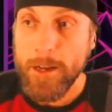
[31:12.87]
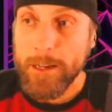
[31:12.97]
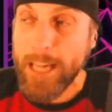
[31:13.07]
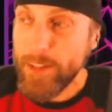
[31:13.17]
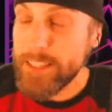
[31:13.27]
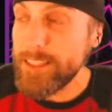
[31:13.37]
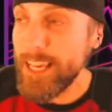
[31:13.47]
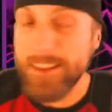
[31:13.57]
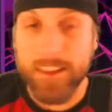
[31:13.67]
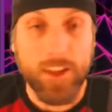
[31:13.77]
Now they
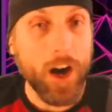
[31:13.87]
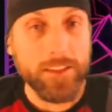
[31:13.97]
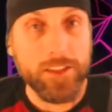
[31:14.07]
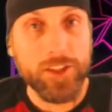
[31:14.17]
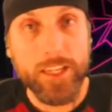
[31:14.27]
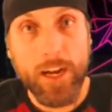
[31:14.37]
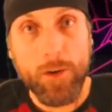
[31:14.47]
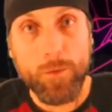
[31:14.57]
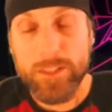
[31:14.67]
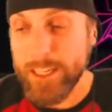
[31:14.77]
say that the oxygen
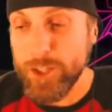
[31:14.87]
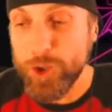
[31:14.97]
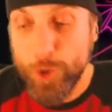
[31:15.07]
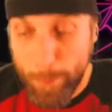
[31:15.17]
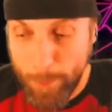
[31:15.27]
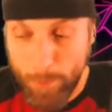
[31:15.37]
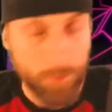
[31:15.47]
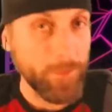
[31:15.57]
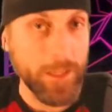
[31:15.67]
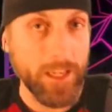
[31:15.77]
count was like
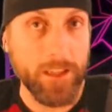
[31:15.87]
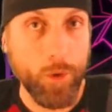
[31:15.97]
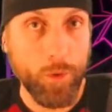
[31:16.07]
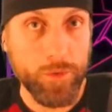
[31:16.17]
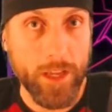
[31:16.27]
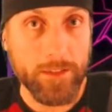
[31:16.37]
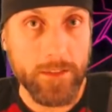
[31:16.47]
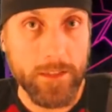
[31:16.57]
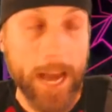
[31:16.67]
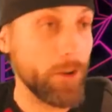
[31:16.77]
triple in the old
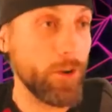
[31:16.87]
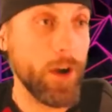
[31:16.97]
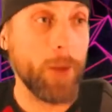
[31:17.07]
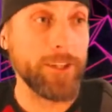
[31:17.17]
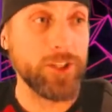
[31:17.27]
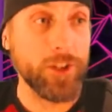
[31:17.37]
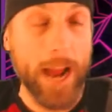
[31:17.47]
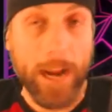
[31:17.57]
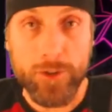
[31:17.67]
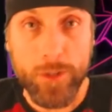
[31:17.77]
days. I don't know how much there
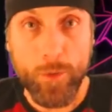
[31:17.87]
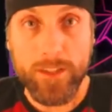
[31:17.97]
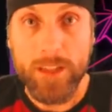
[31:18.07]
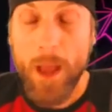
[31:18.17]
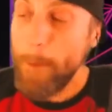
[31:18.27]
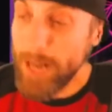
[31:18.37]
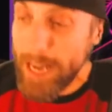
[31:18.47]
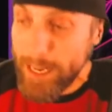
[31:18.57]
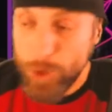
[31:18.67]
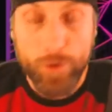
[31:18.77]
actually was, but
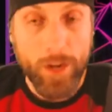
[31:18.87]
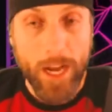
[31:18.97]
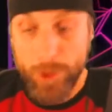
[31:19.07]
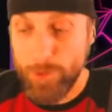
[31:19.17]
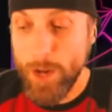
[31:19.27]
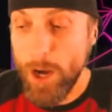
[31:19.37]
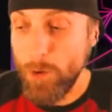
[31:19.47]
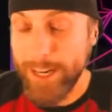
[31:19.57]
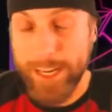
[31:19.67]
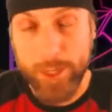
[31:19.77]
I knew, I do
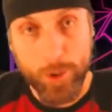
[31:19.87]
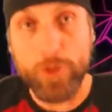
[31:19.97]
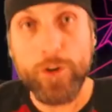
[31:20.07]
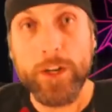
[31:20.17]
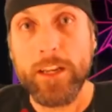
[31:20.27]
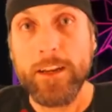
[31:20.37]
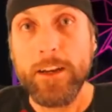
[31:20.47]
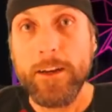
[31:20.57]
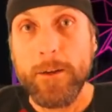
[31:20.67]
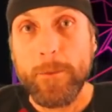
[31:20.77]
know, and I do agree
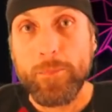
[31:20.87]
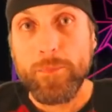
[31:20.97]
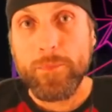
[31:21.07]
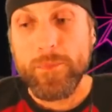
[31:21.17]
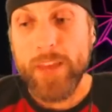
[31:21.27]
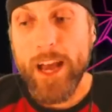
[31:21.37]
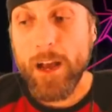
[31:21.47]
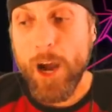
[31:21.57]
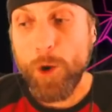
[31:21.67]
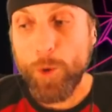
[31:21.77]

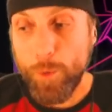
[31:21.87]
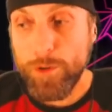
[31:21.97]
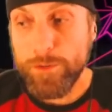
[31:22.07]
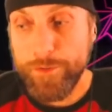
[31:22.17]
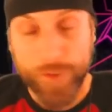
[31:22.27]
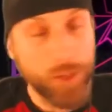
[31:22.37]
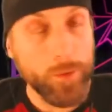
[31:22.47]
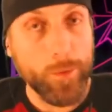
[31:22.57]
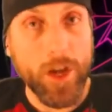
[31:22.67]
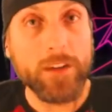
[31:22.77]
that our world
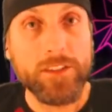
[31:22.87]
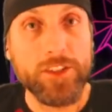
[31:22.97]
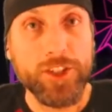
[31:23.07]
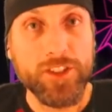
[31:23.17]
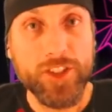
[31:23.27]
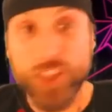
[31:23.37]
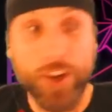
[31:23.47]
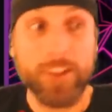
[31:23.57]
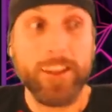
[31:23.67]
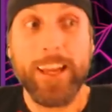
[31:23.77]
filled with oxygen
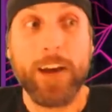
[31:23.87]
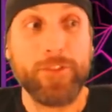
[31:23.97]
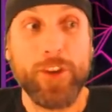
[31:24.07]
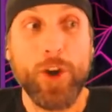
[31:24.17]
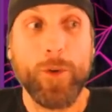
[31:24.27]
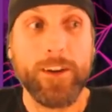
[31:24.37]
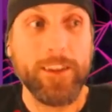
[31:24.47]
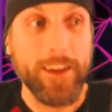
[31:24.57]
suddenly out of nowhere.